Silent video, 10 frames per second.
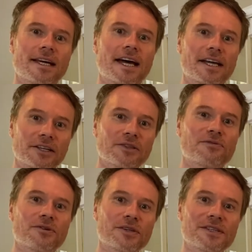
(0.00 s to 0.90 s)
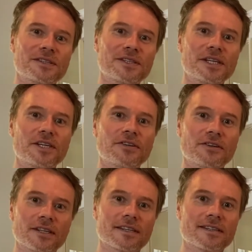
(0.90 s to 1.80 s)
and I look forward to seeing you
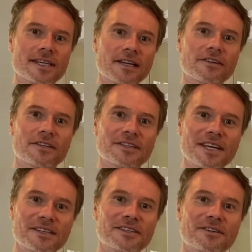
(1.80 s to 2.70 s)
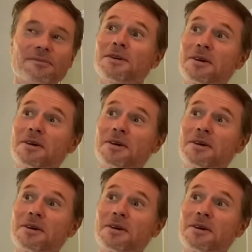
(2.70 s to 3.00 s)
in the cellar, the tasting room,